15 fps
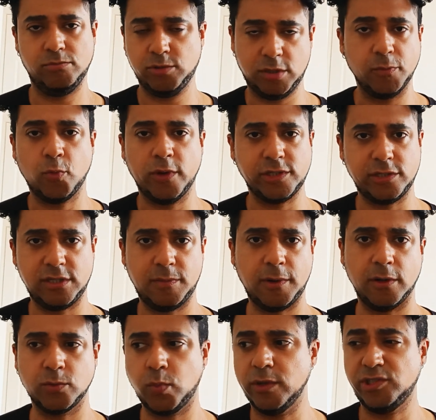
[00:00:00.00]
some questions
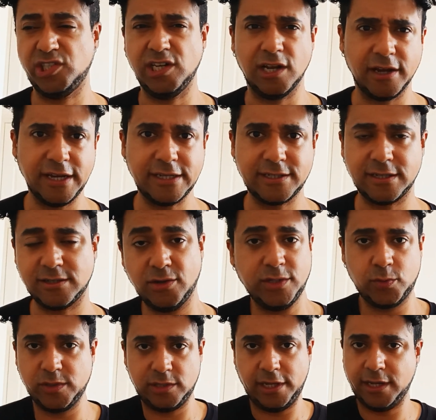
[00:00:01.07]
about what she liked. So
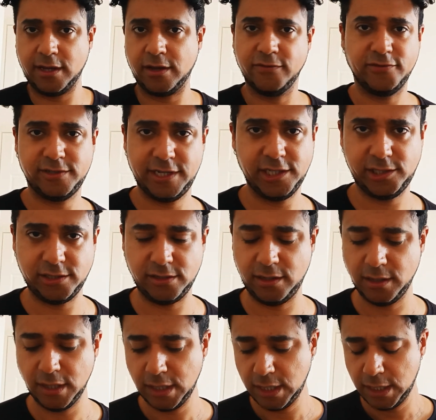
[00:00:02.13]
it was like a
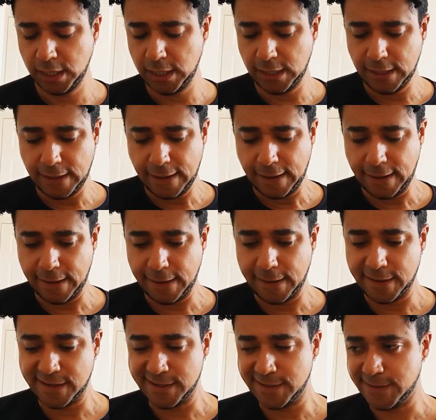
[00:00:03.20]
conversation,
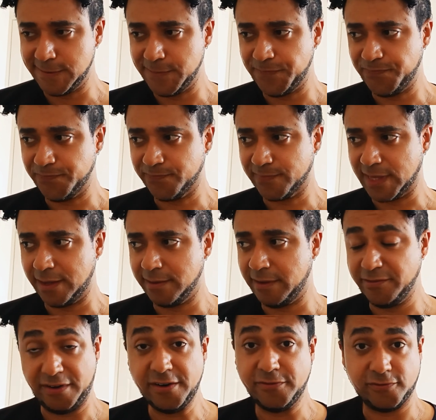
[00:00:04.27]
a
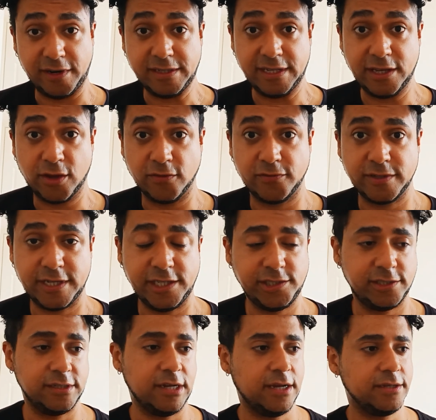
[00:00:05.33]
very friendly
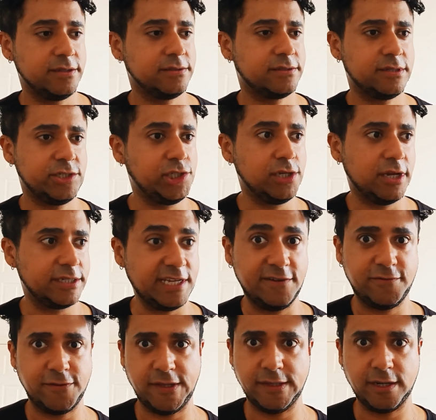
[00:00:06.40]
conversation. And she liked
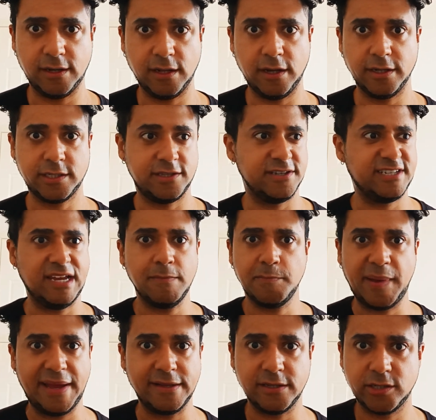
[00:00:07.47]
everything that I liked, the same
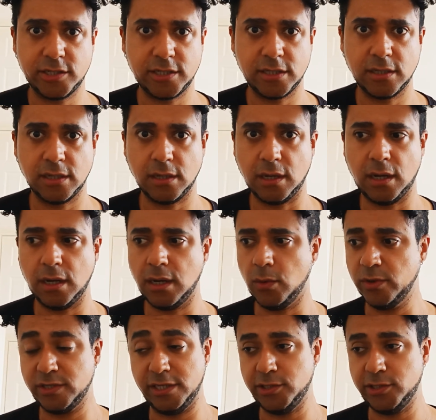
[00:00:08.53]
bands. I was